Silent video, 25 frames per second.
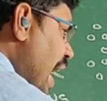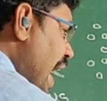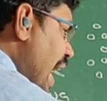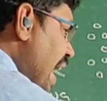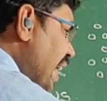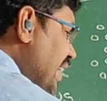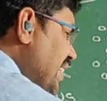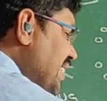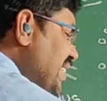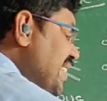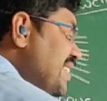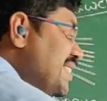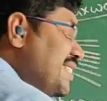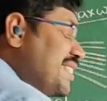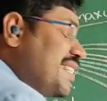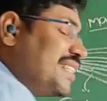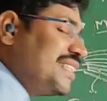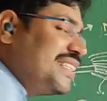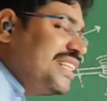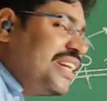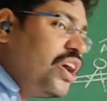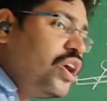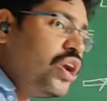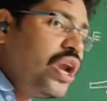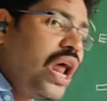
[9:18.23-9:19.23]
And he just
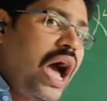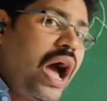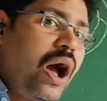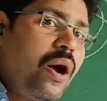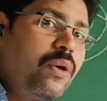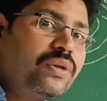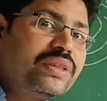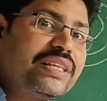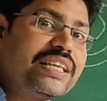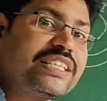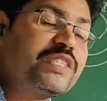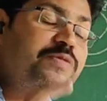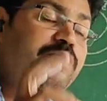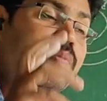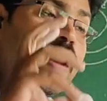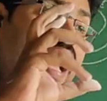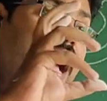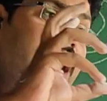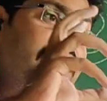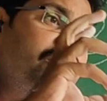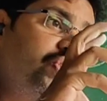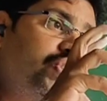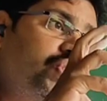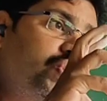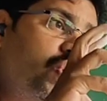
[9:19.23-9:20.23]
thrown out the
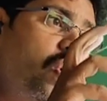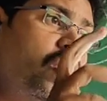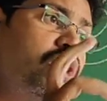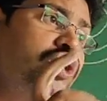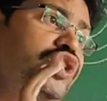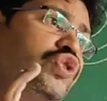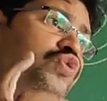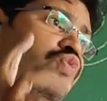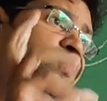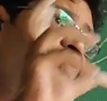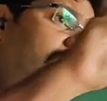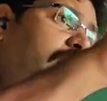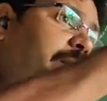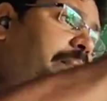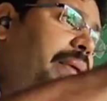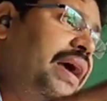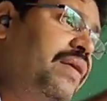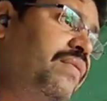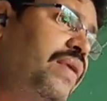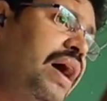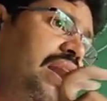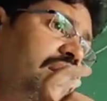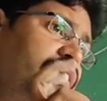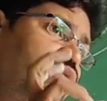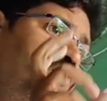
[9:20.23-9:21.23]
small stones one by
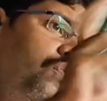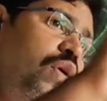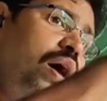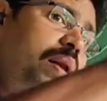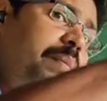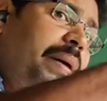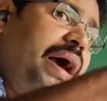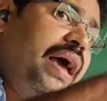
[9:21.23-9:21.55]
one,